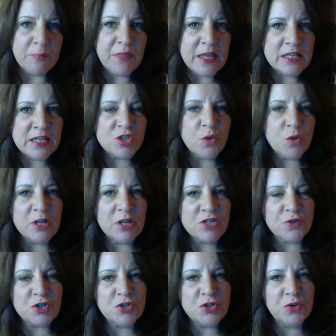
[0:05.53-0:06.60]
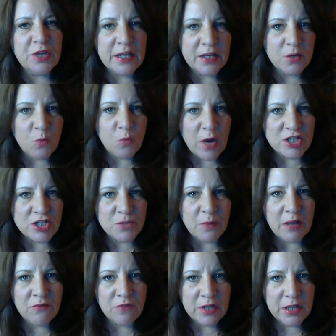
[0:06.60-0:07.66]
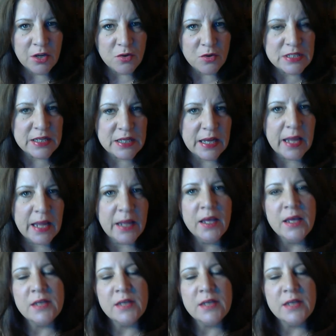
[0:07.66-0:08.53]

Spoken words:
Thanks so much for tuning in and watching my video today.